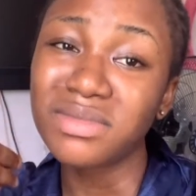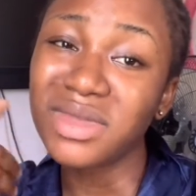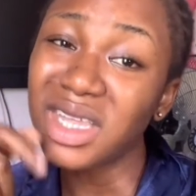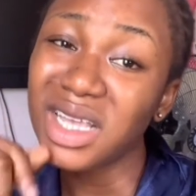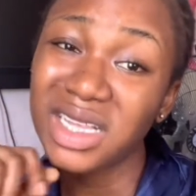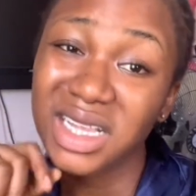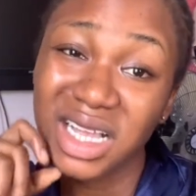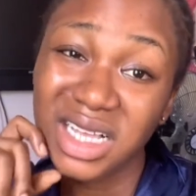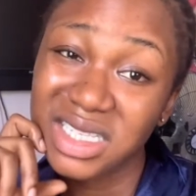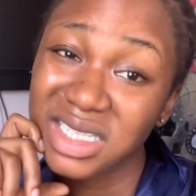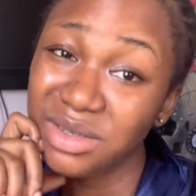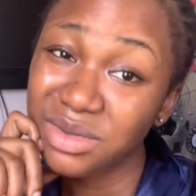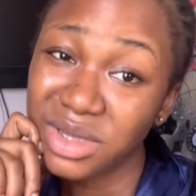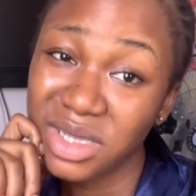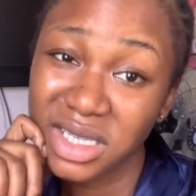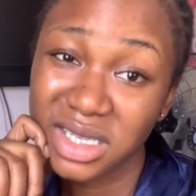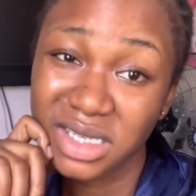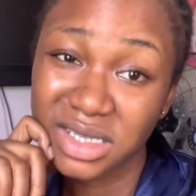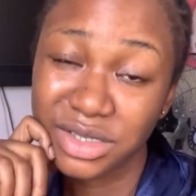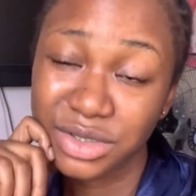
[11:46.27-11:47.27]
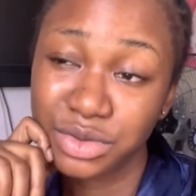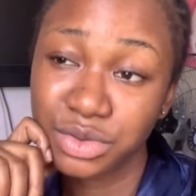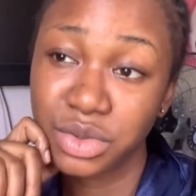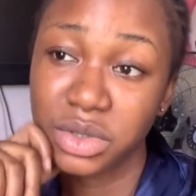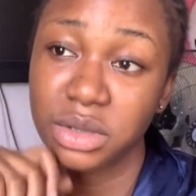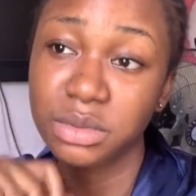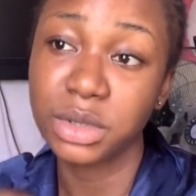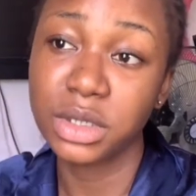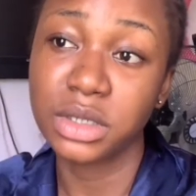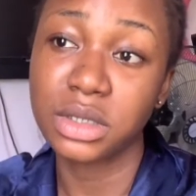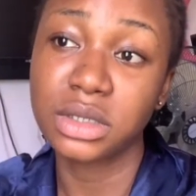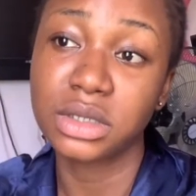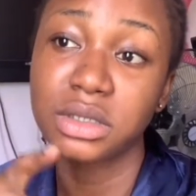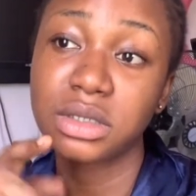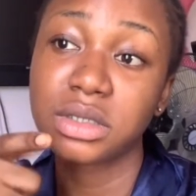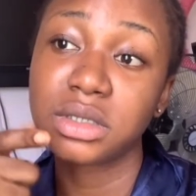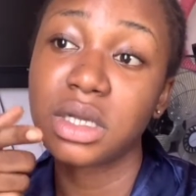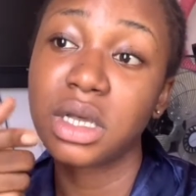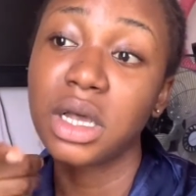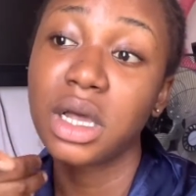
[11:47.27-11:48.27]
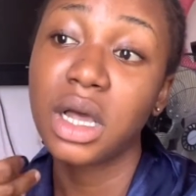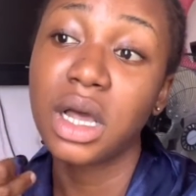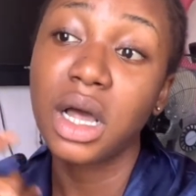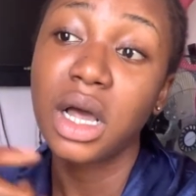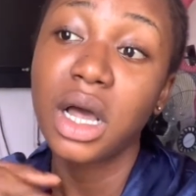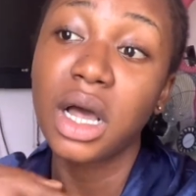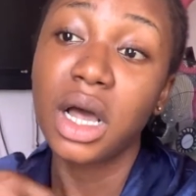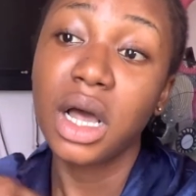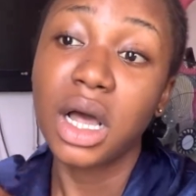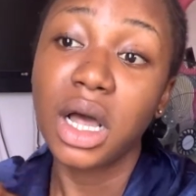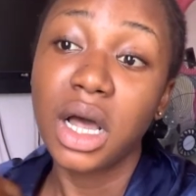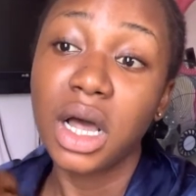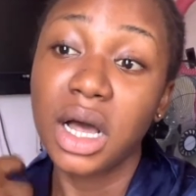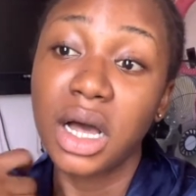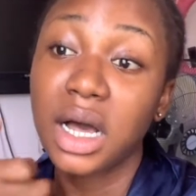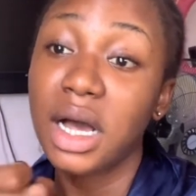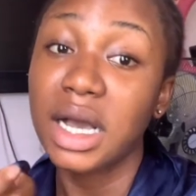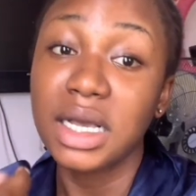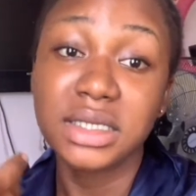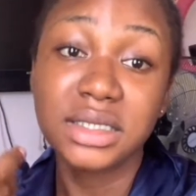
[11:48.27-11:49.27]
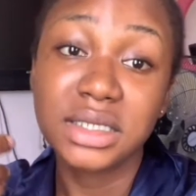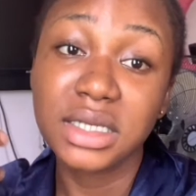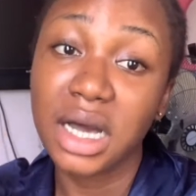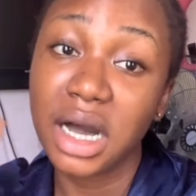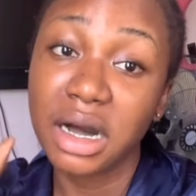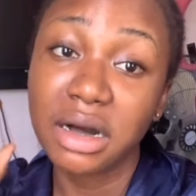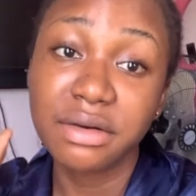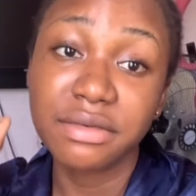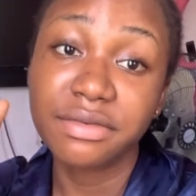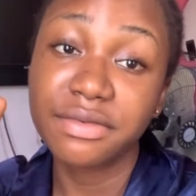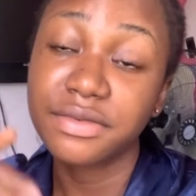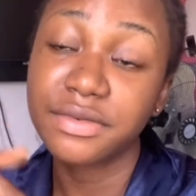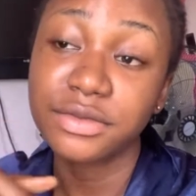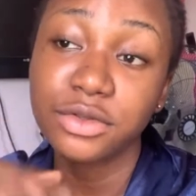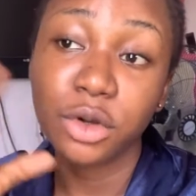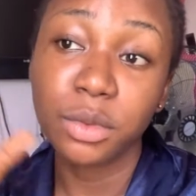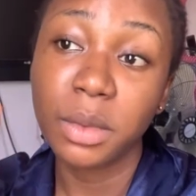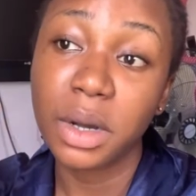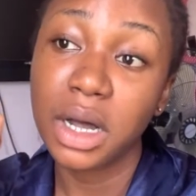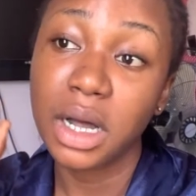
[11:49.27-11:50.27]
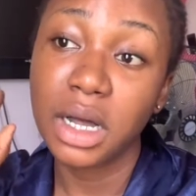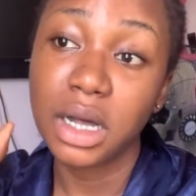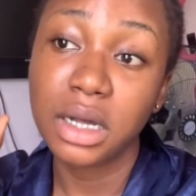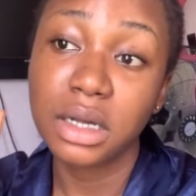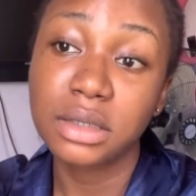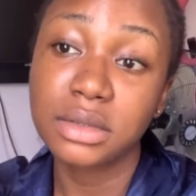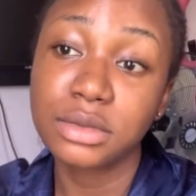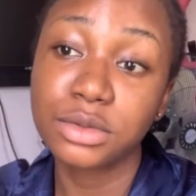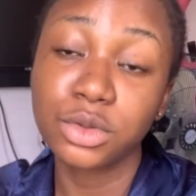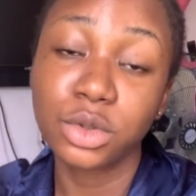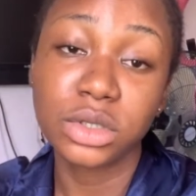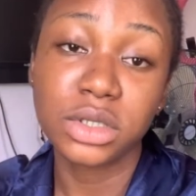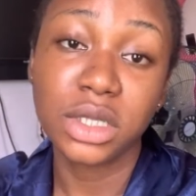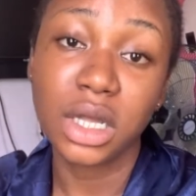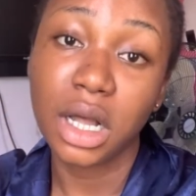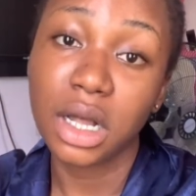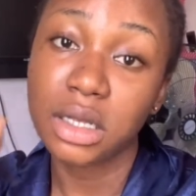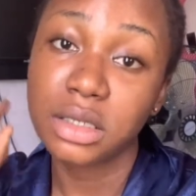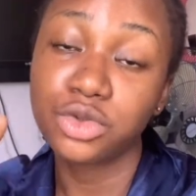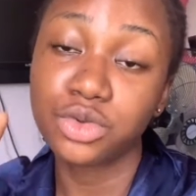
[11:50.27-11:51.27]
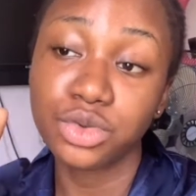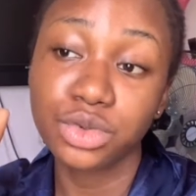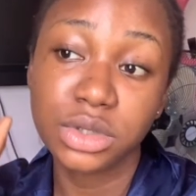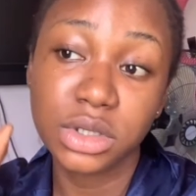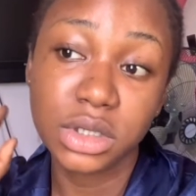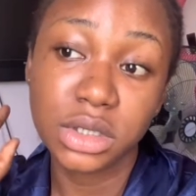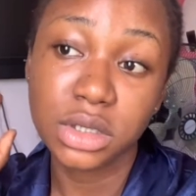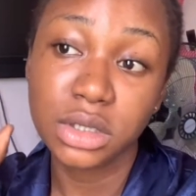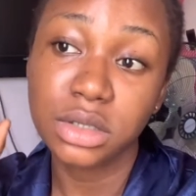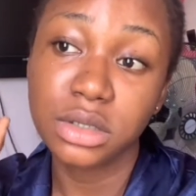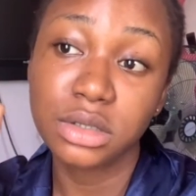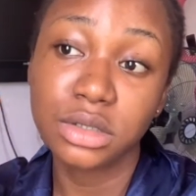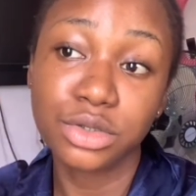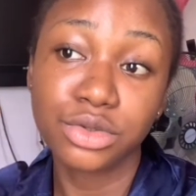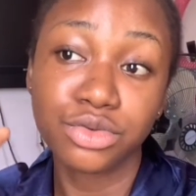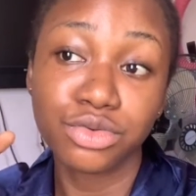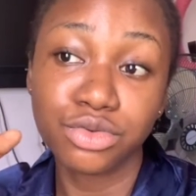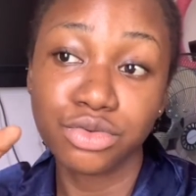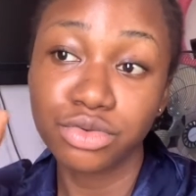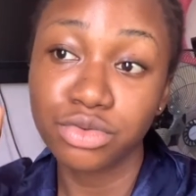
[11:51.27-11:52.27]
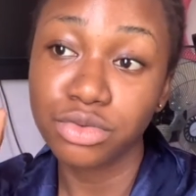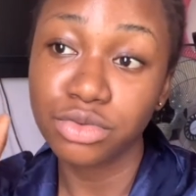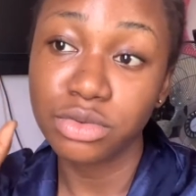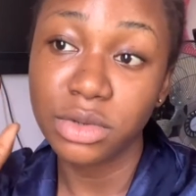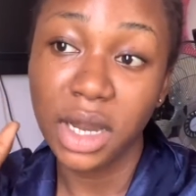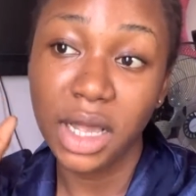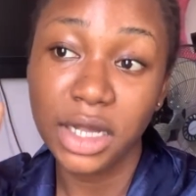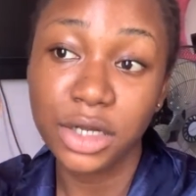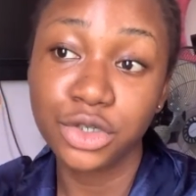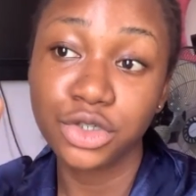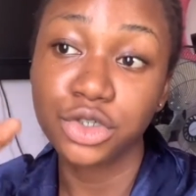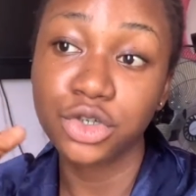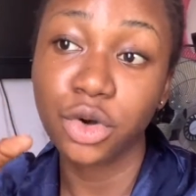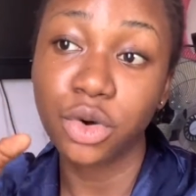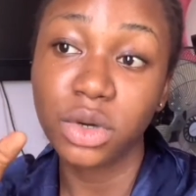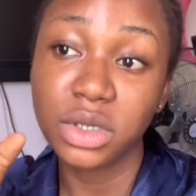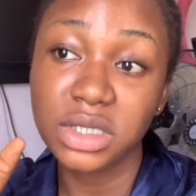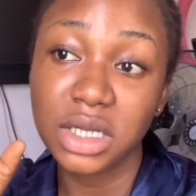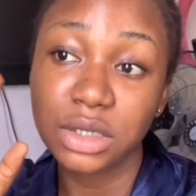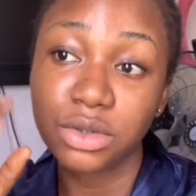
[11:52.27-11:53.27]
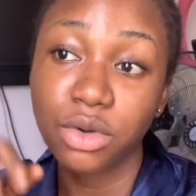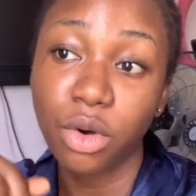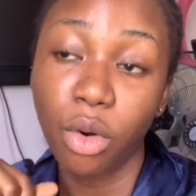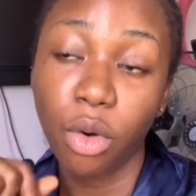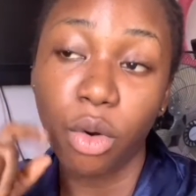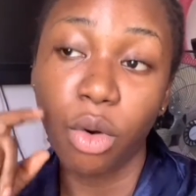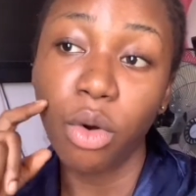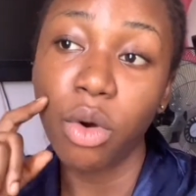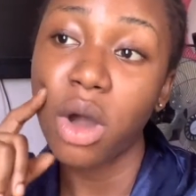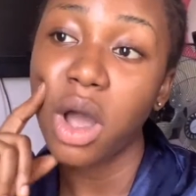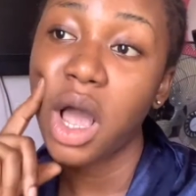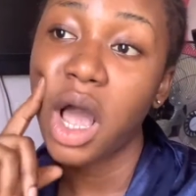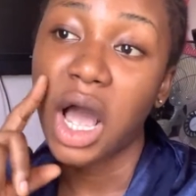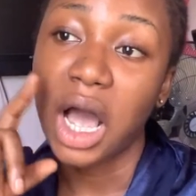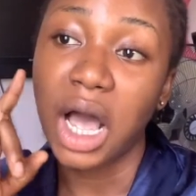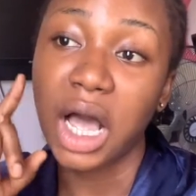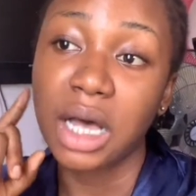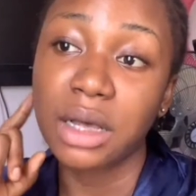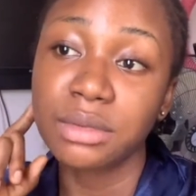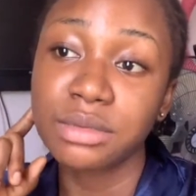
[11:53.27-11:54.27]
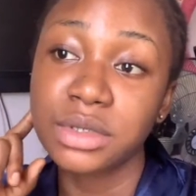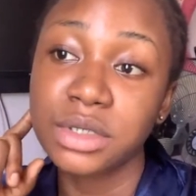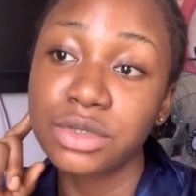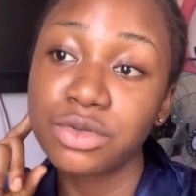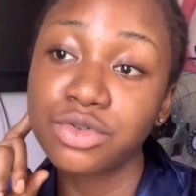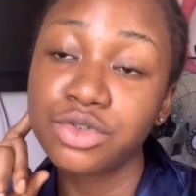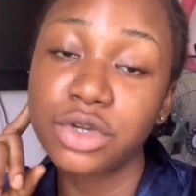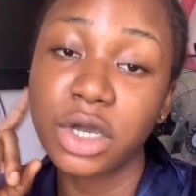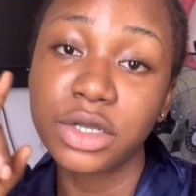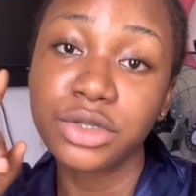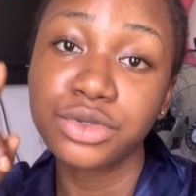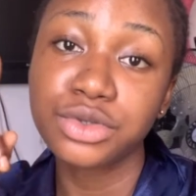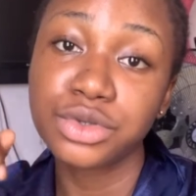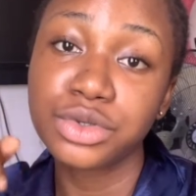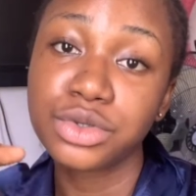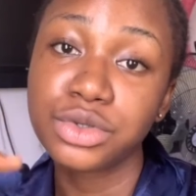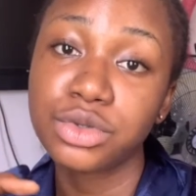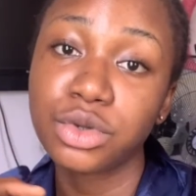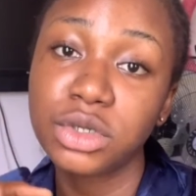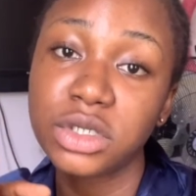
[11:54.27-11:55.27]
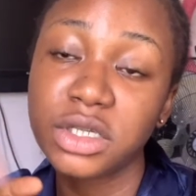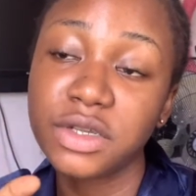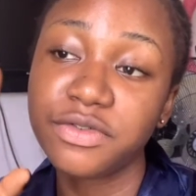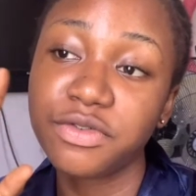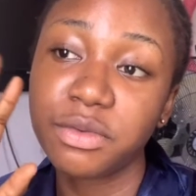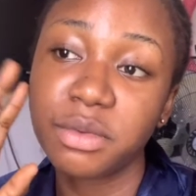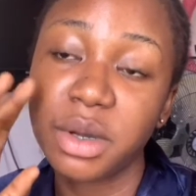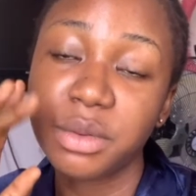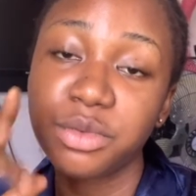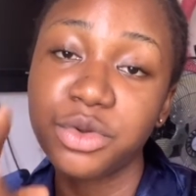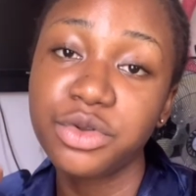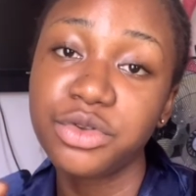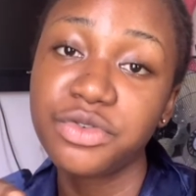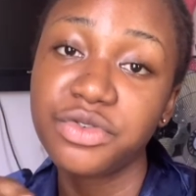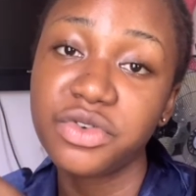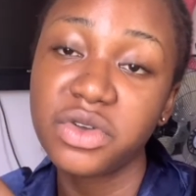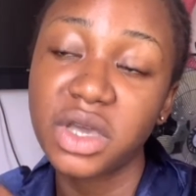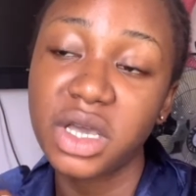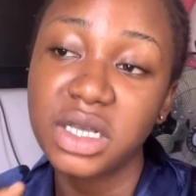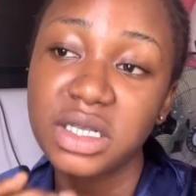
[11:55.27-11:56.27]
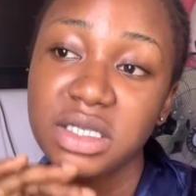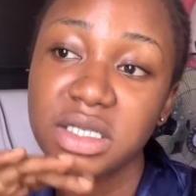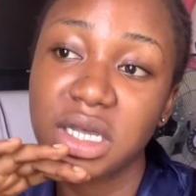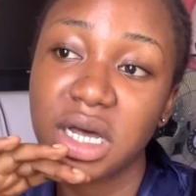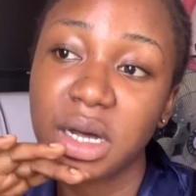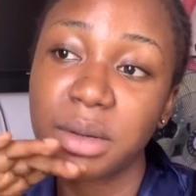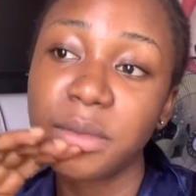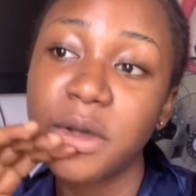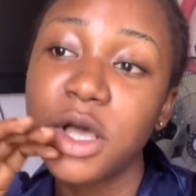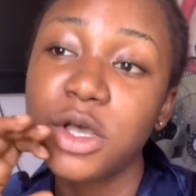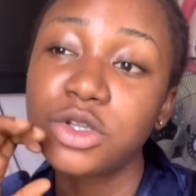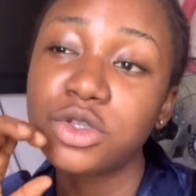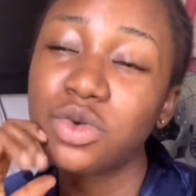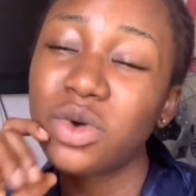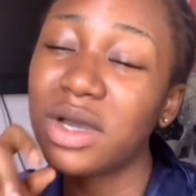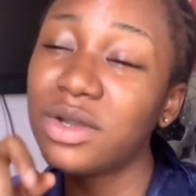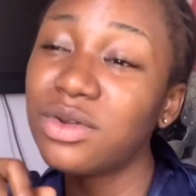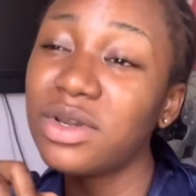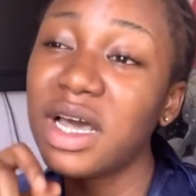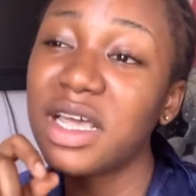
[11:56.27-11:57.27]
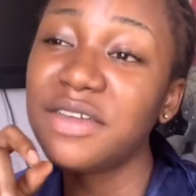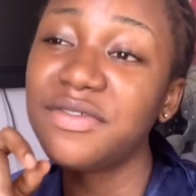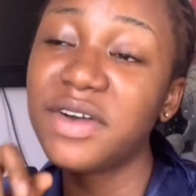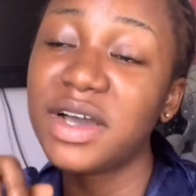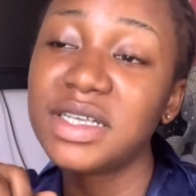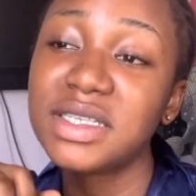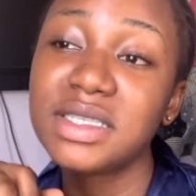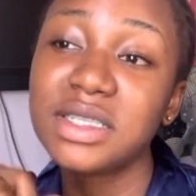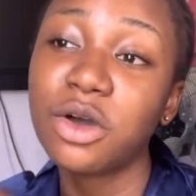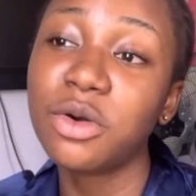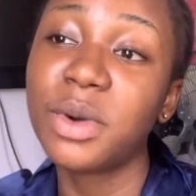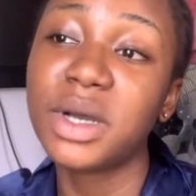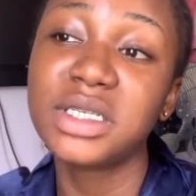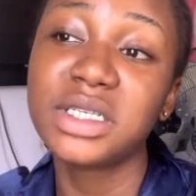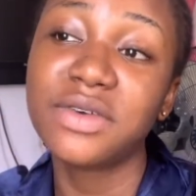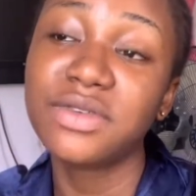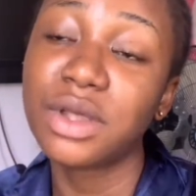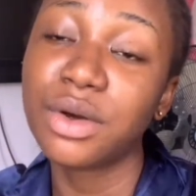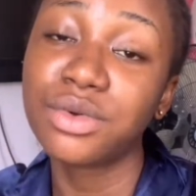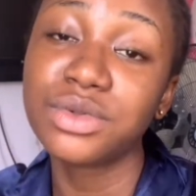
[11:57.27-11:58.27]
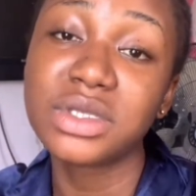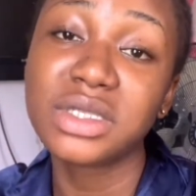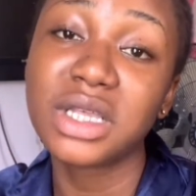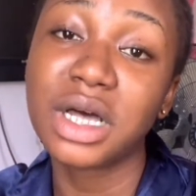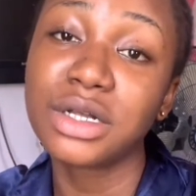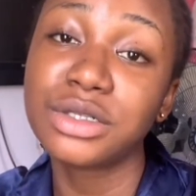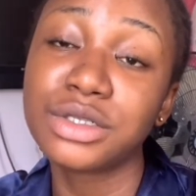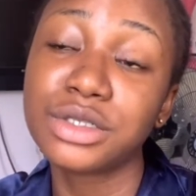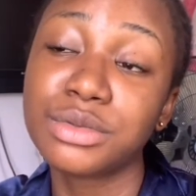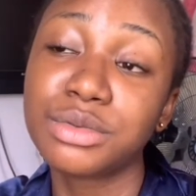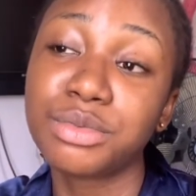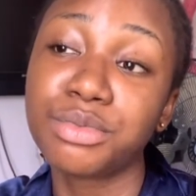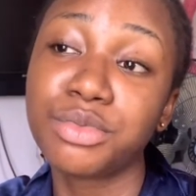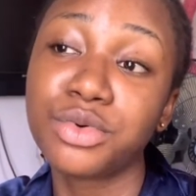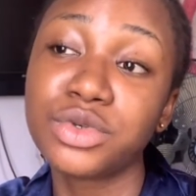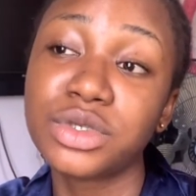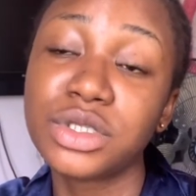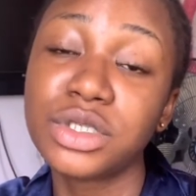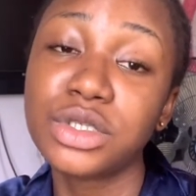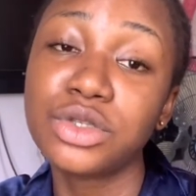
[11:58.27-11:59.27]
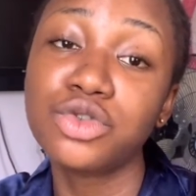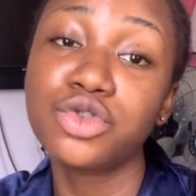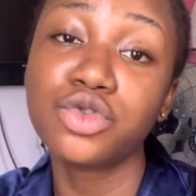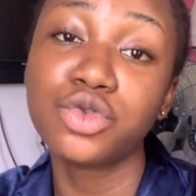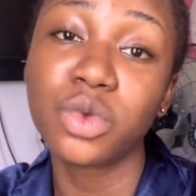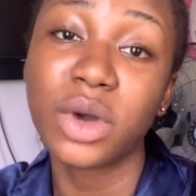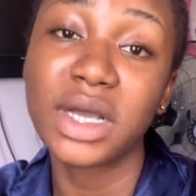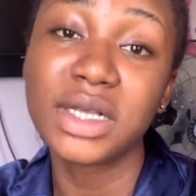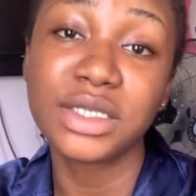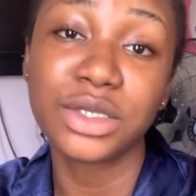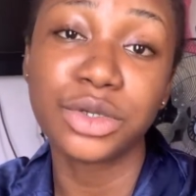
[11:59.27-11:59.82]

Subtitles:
there's still things doing because I still have normal daughter duties to do, like chores and all. I'm still trying to study for my midwifery exam, so I know that if I tell myself that I want to start posting twice a